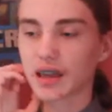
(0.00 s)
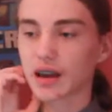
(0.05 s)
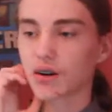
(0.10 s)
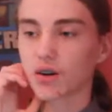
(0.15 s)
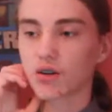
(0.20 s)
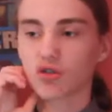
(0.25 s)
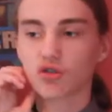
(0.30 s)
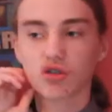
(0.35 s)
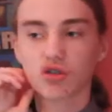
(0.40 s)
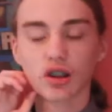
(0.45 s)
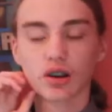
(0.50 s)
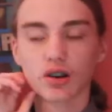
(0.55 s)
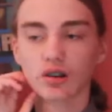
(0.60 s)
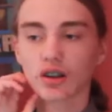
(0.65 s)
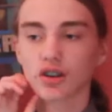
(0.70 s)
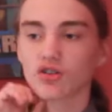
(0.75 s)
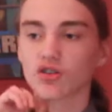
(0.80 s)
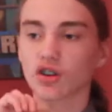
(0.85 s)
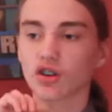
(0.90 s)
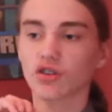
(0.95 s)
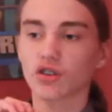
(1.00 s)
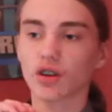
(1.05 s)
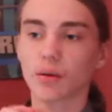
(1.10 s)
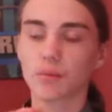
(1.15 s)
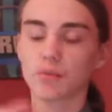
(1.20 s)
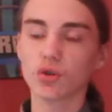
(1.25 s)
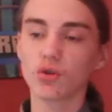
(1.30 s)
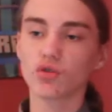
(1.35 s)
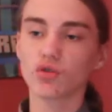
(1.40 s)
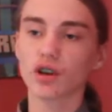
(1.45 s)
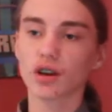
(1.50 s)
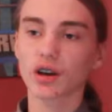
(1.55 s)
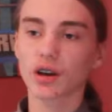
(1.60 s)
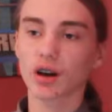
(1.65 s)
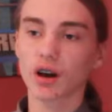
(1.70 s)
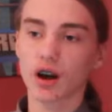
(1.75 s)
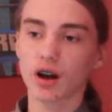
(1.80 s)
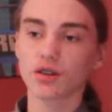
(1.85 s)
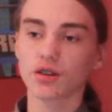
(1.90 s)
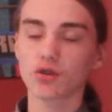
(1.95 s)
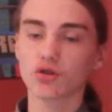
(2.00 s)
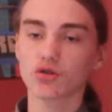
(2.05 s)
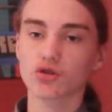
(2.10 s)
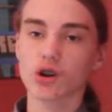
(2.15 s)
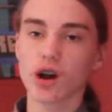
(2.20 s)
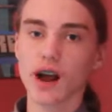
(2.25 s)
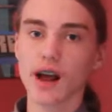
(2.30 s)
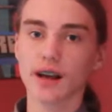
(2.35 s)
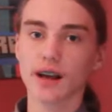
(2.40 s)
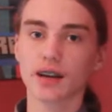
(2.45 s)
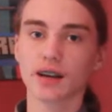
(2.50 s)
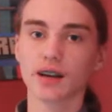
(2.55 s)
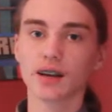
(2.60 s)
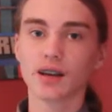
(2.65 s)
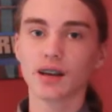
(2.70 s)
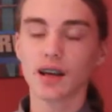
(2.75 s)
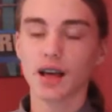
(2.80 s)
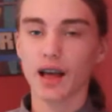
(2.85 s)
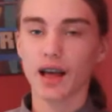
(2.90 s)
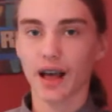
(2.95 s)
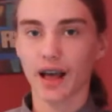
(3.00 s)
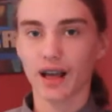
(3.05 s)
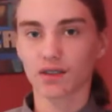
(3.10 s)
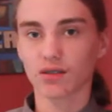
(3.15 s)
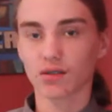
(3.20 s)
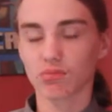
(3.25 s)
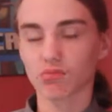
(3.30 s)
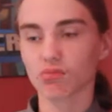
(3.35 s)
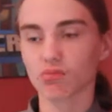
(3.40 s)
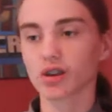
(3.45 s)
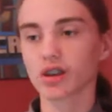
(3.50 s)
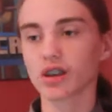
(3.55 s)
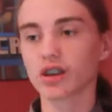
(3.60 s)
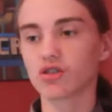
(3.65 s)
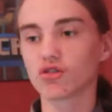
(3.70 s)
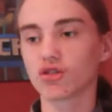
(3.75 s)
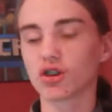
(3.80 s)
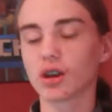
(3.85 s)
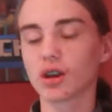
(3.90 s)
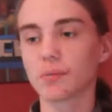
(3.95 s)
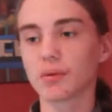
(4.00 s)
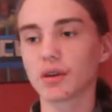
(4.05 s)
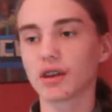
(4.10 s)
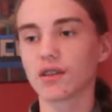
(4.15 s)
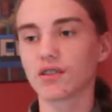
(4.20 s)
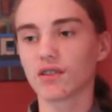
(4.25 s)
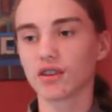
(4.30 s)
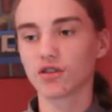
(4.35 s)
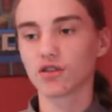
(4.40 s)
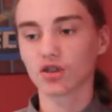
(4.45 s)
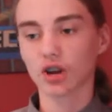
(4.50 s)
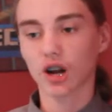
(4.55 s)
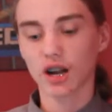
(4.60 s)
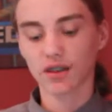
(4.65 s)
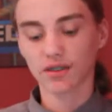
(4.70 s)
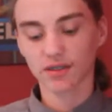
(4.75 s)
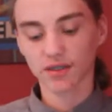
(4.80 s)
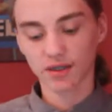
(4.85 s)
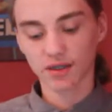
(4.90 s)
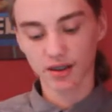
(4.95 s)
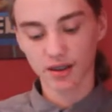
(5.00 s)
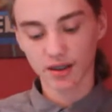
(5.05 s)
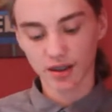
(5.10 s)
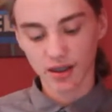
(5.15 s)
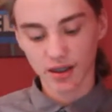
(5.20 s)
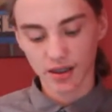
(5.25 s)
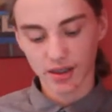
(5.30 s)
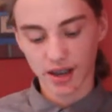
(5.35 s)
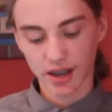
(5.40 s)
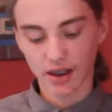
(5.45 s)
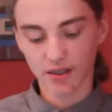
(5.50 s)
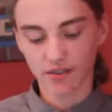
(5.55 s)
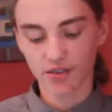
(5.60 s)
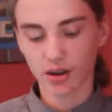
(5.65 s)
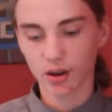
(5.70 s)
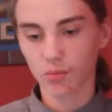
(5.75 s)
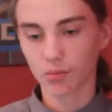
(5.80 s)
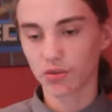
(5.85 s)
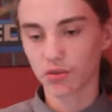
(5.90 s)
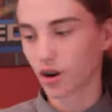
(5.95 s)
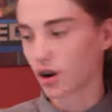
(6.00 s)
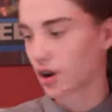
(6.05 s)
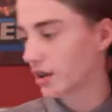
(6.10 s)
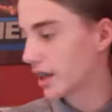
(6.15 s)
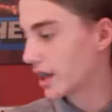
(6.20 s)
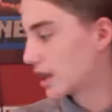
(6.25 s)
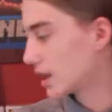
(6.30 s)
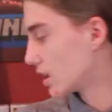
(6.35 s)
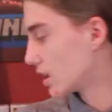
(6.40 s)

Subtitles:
But right now, it was literally just a music, audio track, and some really cheap, easy shots that I filmed